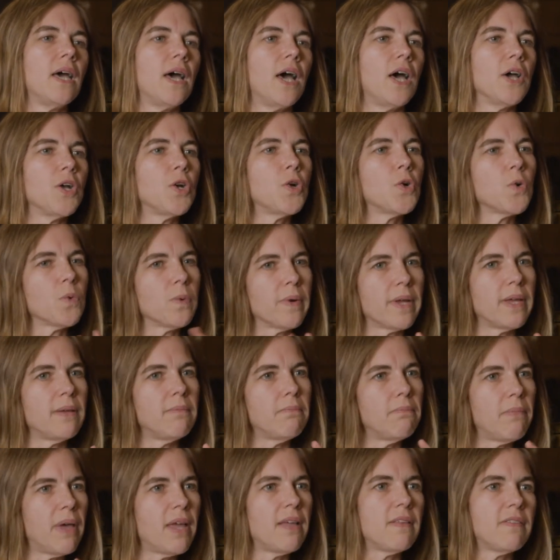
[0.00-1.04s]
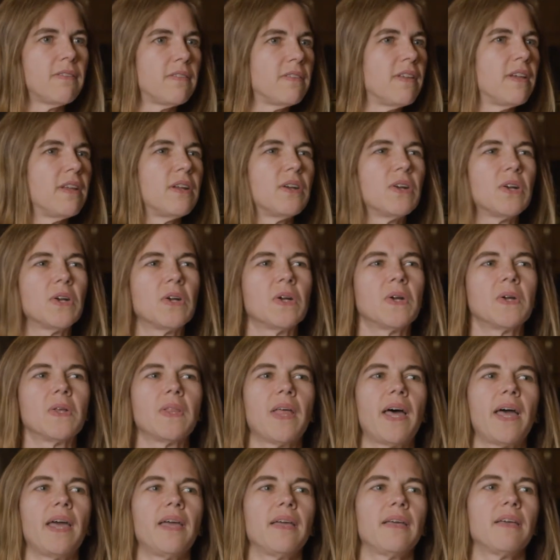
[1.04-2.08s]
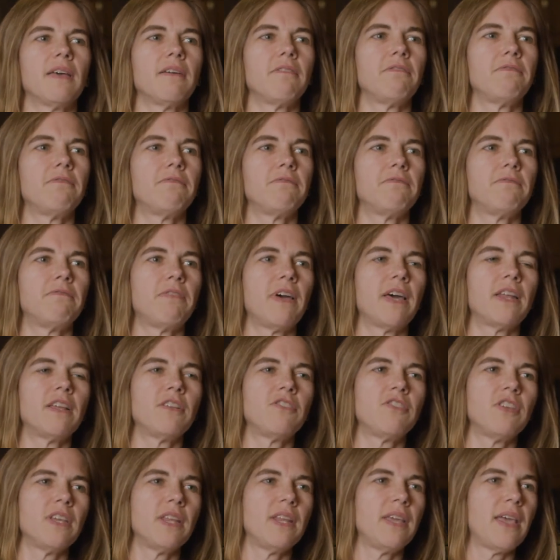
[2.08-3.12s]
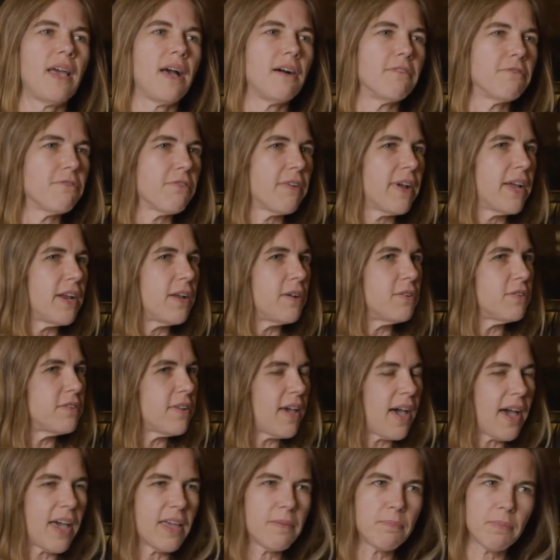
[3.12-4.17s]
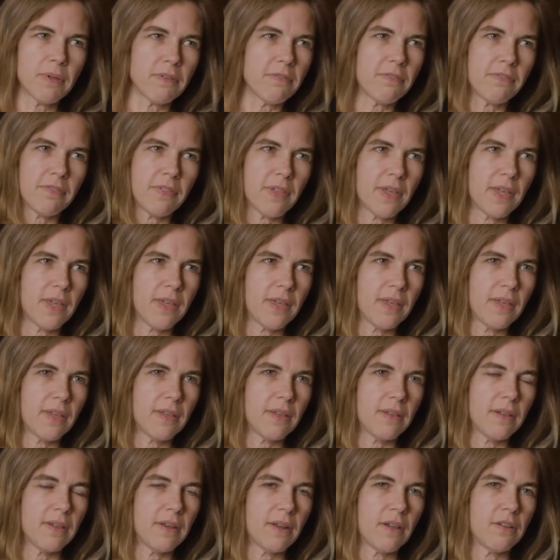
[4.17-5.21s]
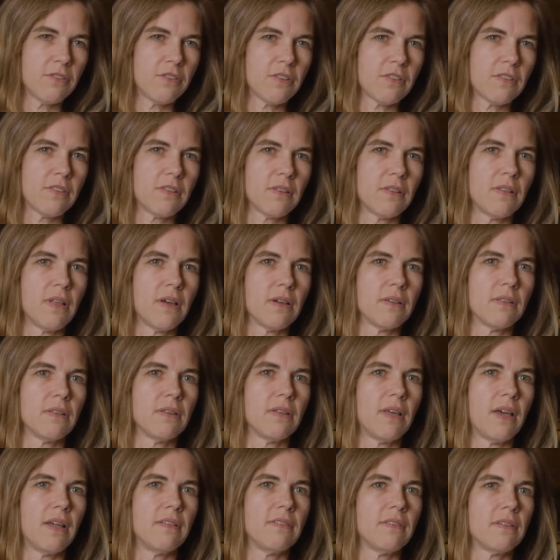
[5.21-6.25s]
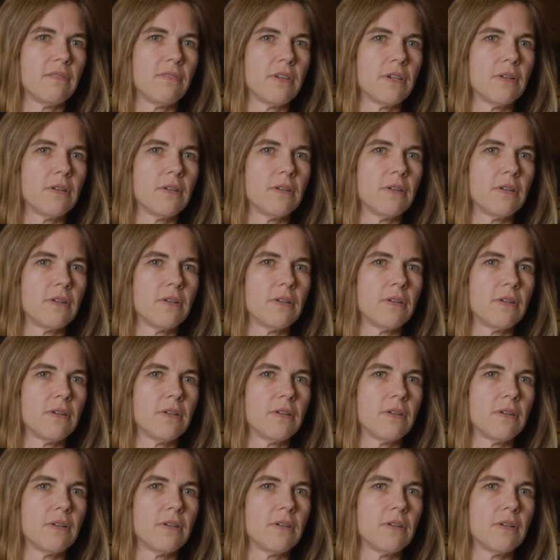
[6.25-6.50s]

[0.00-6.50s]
a cream-based dinner, like a fettuccine Alfredo type of thing, just along the lines of a